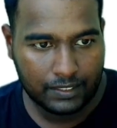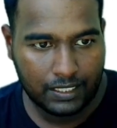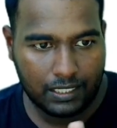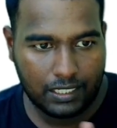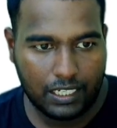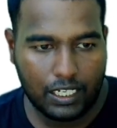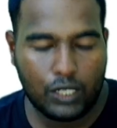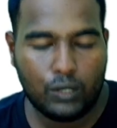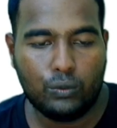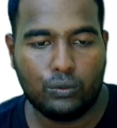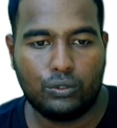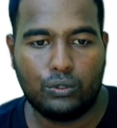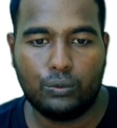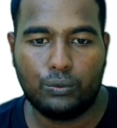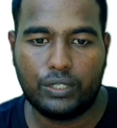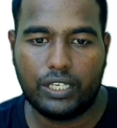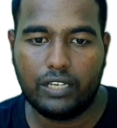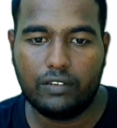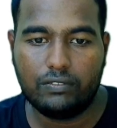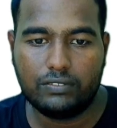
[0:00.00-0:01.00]
Now to
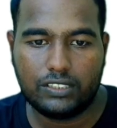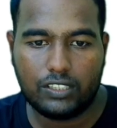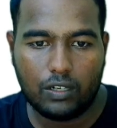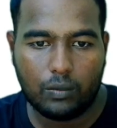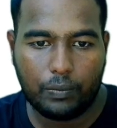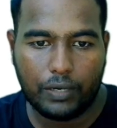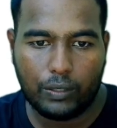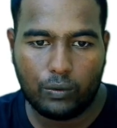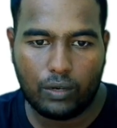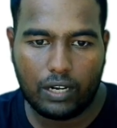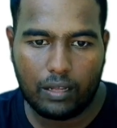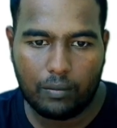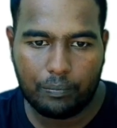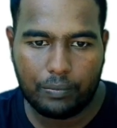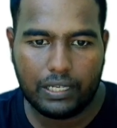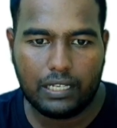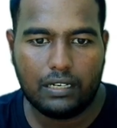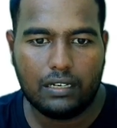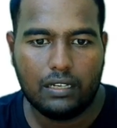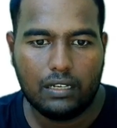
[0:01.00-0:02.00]
give 0.1
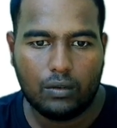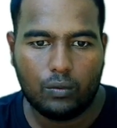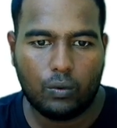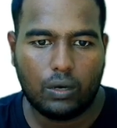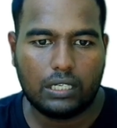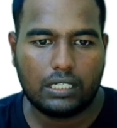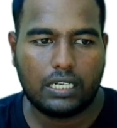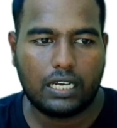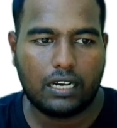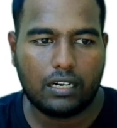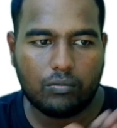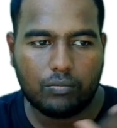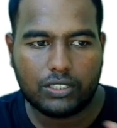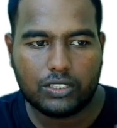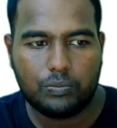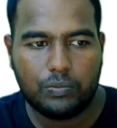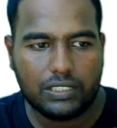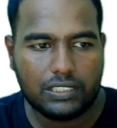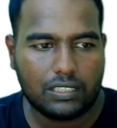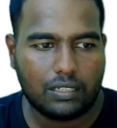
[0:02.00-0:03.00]
ampere, what current
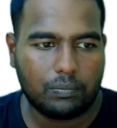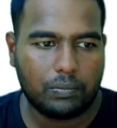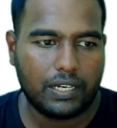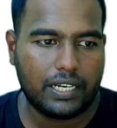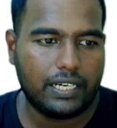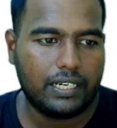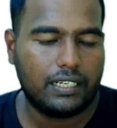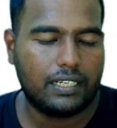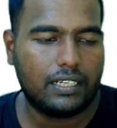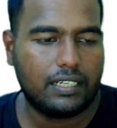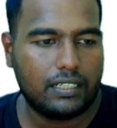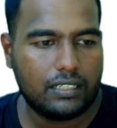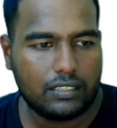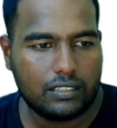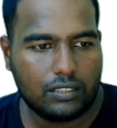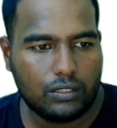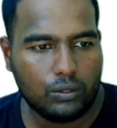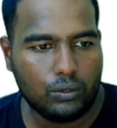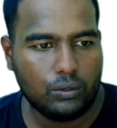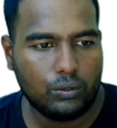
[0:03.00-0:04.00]
must be supplied
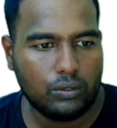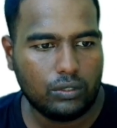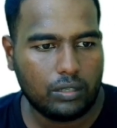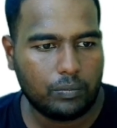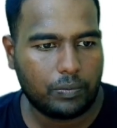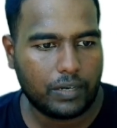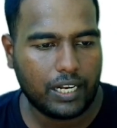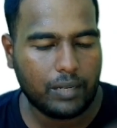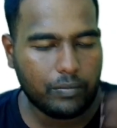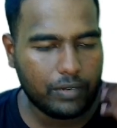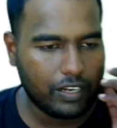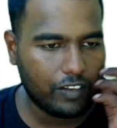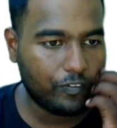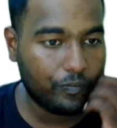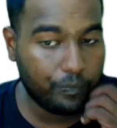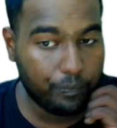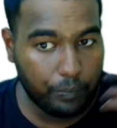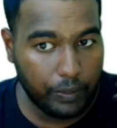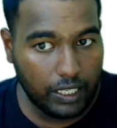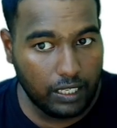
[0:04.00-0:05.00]
to the primary of
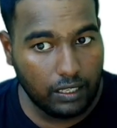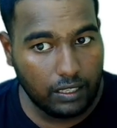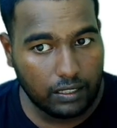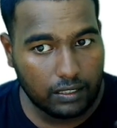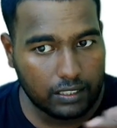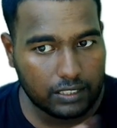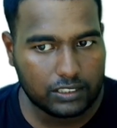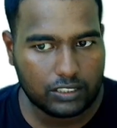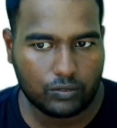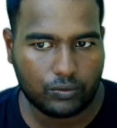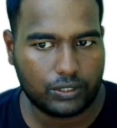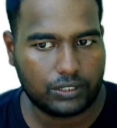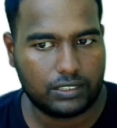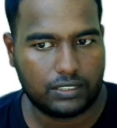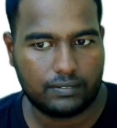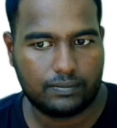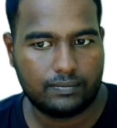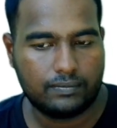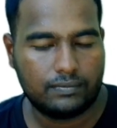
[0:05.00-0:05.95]
P? That's the question.